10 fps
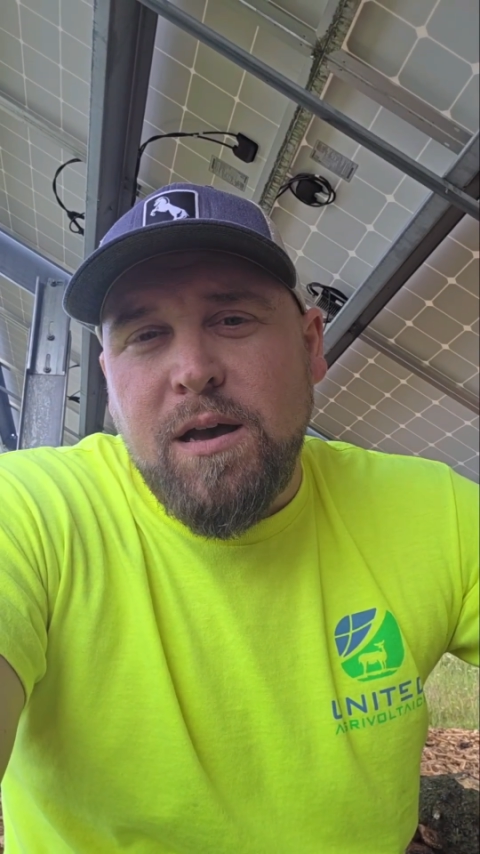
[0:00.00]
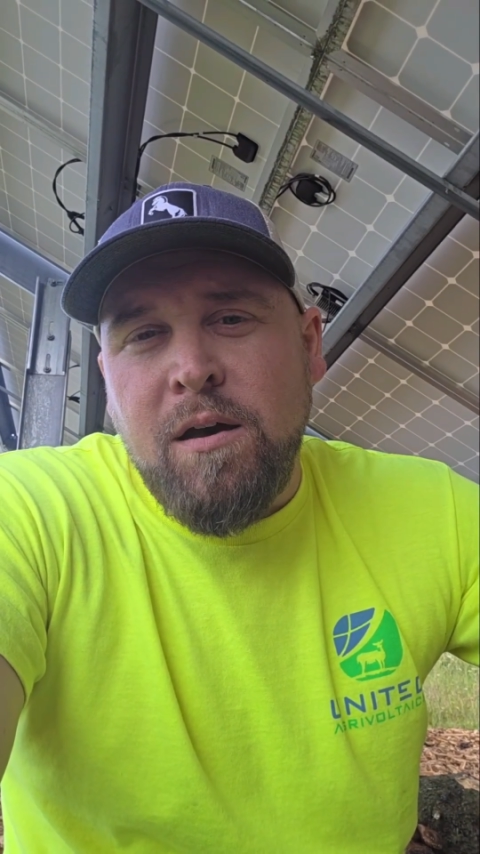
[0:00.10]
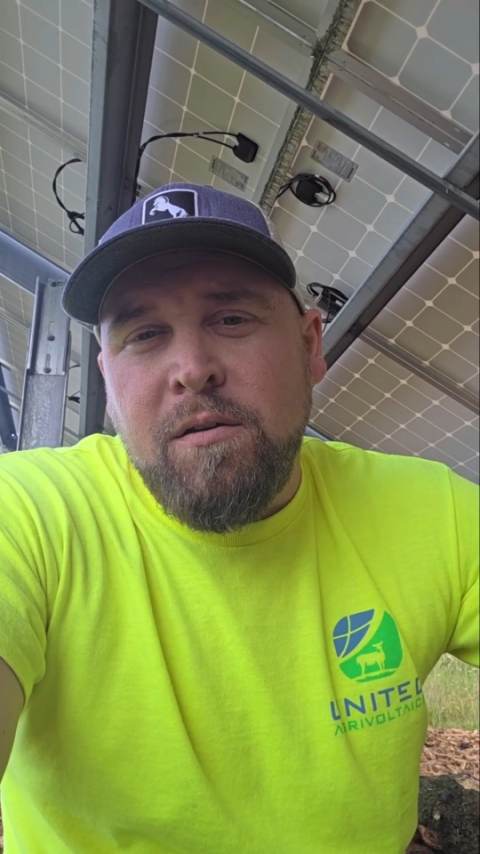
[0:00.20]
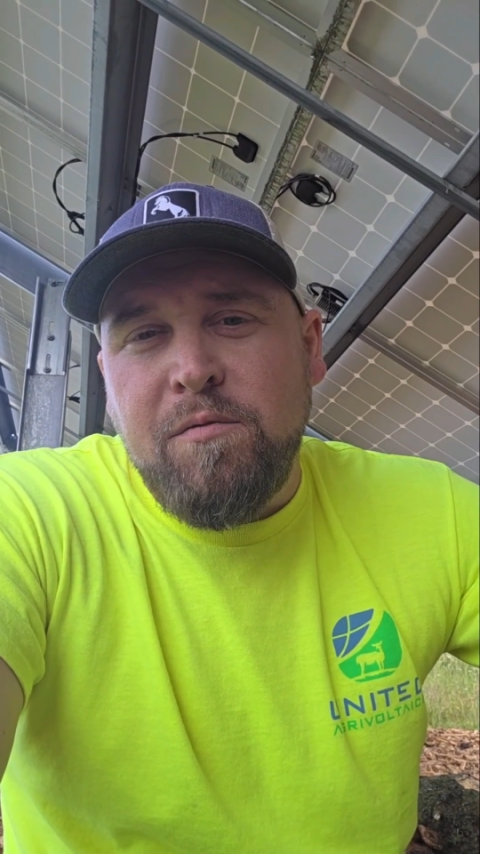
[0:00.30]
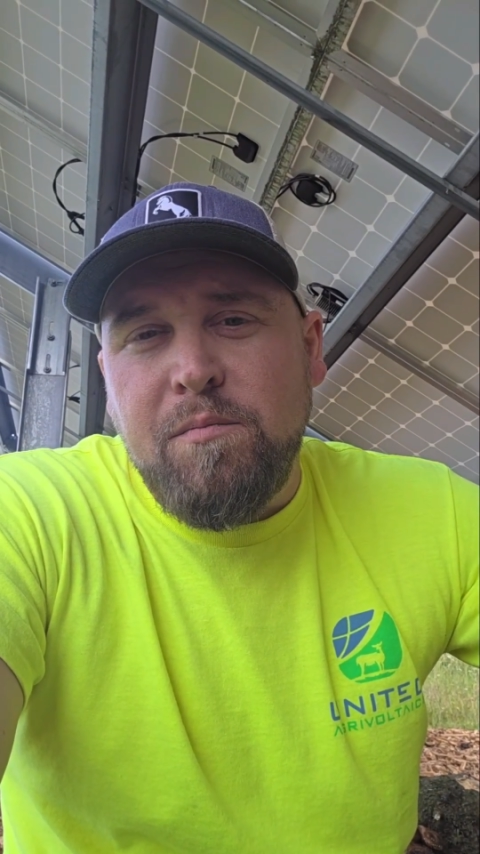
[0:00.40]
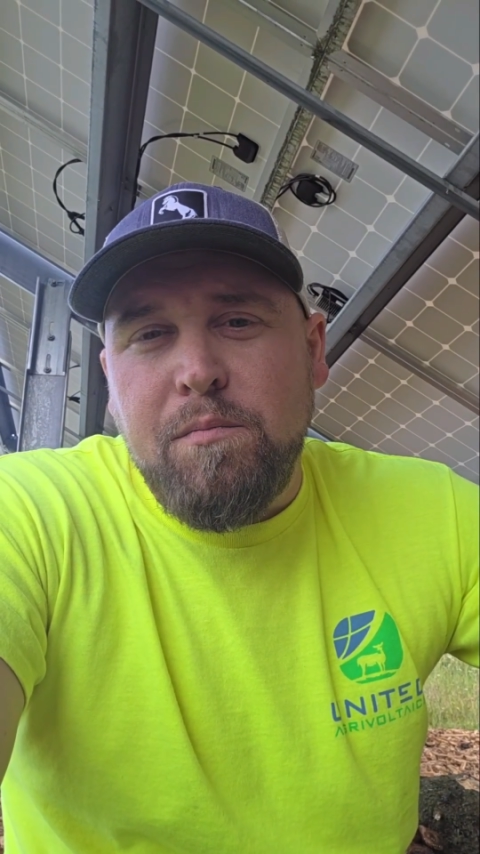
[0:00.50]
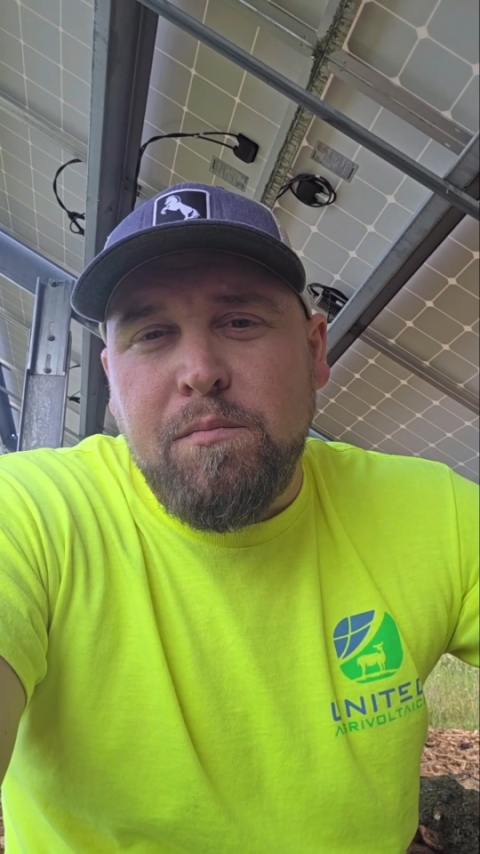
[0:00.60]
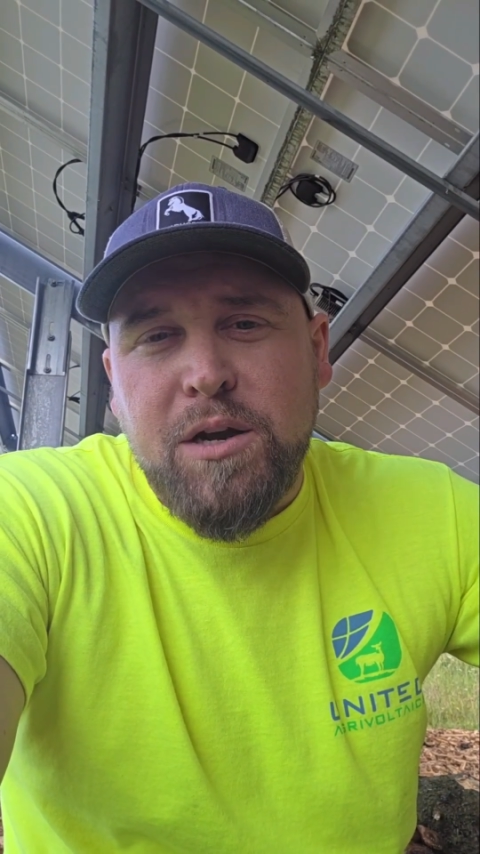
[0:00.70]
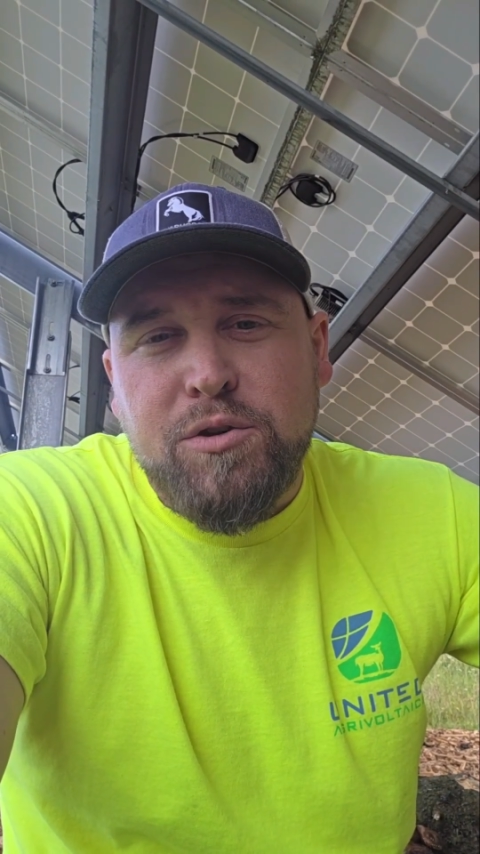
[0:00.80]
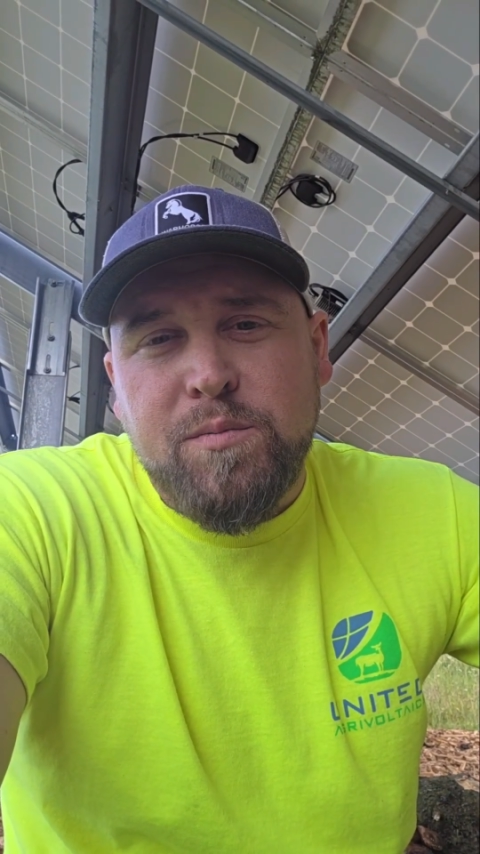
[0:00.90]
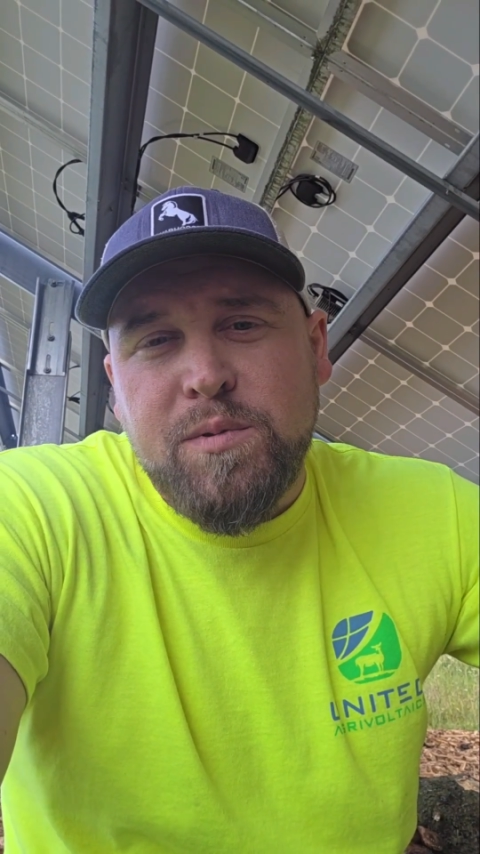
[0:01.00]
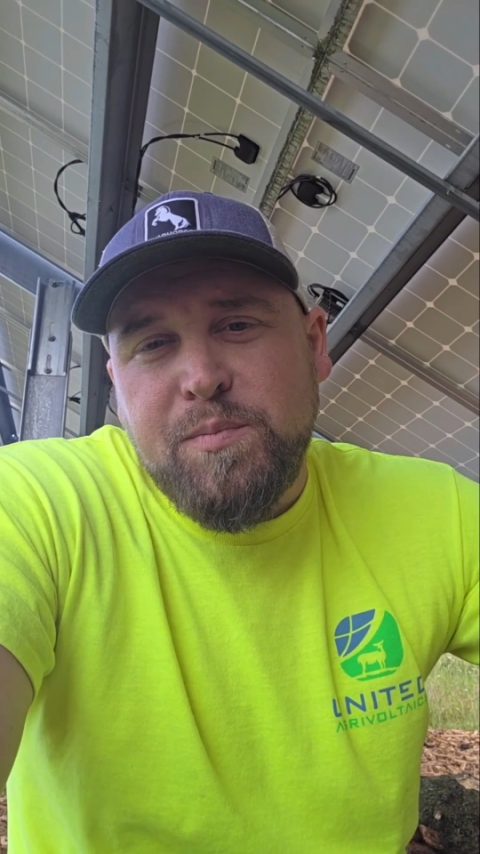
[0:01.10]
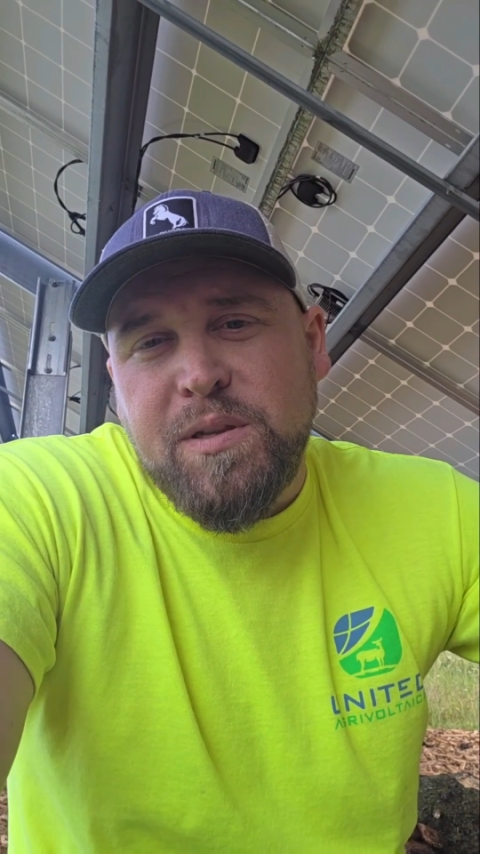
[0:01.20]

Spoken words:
of mushrooms